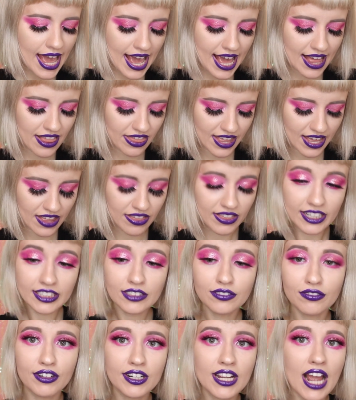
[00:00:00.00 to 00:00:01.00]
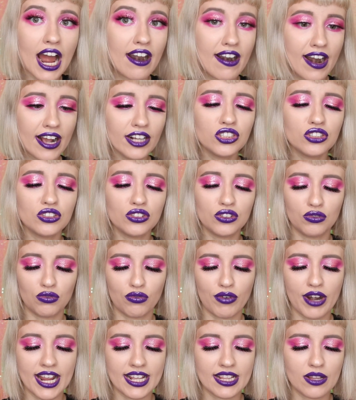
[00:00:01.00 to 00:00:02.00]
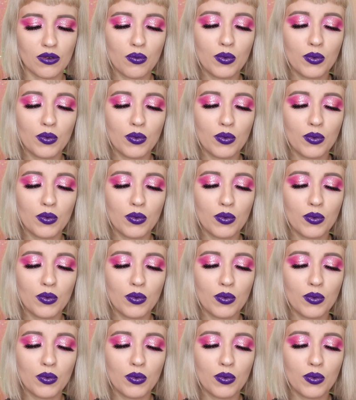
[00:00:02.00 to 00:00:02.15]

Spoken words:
And then these three are actually great.